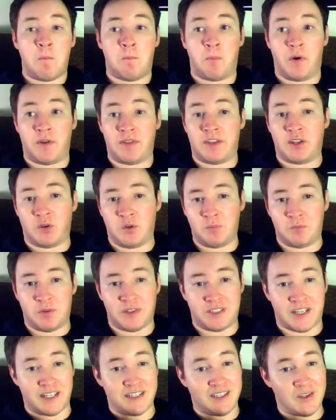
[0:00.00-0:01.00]
but they don't
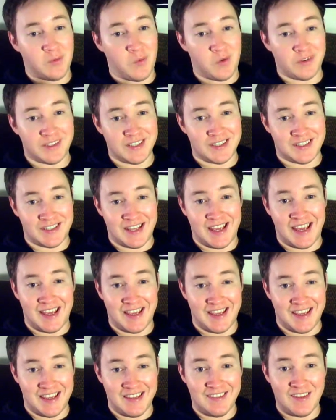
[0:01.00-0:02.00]
particularly want to
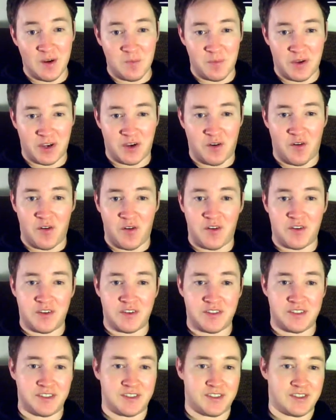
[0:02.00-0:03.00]
stay either
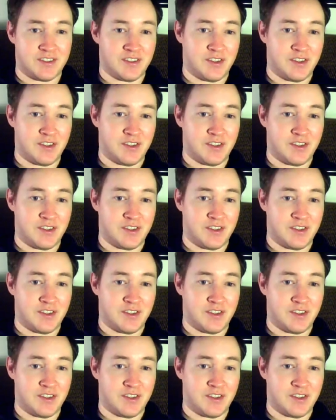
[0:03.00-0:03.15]
because